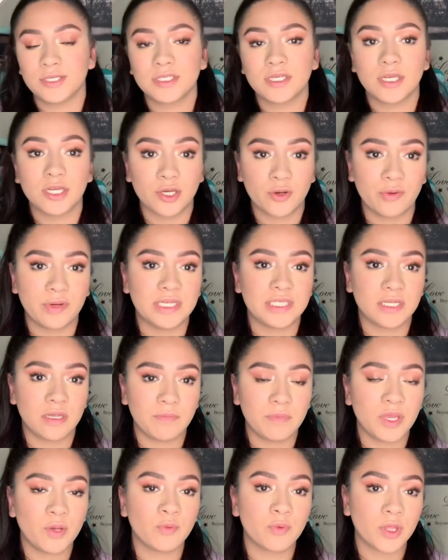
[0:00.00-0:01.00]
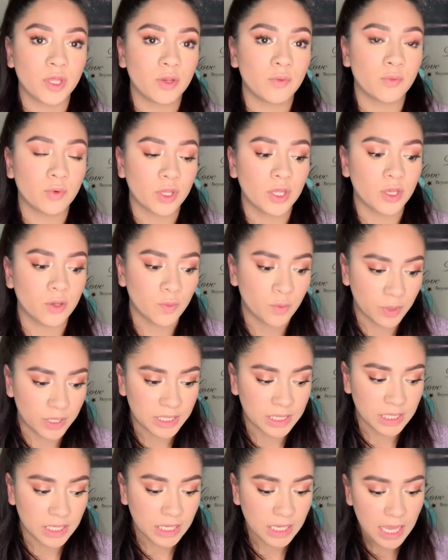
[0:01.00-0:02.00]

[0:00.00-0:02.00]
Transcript: to crease on me really, really quickly.